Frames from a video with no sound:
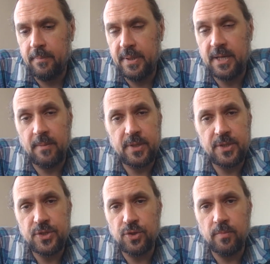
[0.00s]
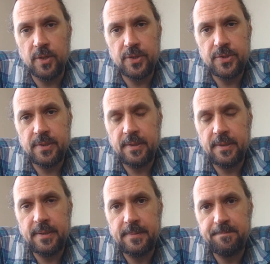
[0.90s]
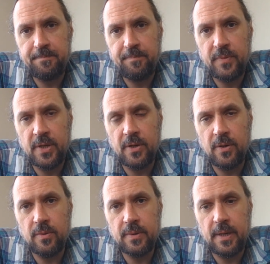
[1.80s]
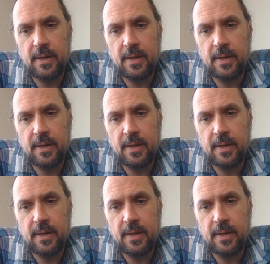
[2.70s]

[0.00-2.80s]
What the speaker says: become consumers, you know,